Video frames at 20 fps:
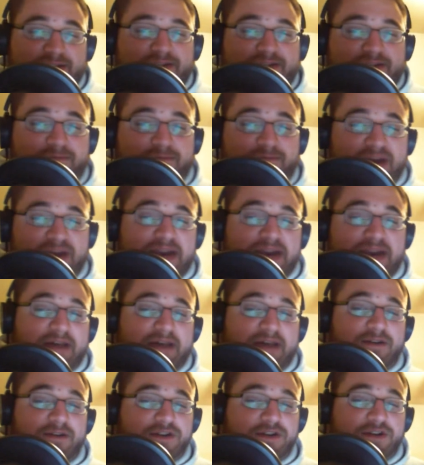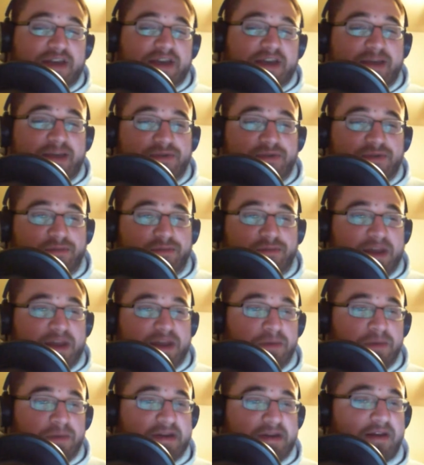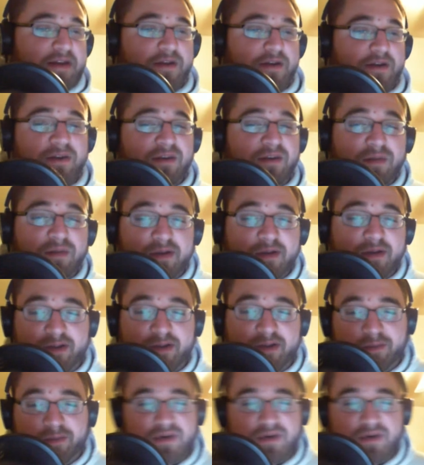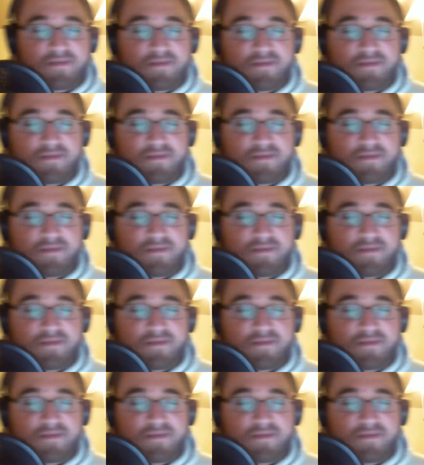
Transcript: To my knowledge, you can't put BlackBerry 10 on the Priv.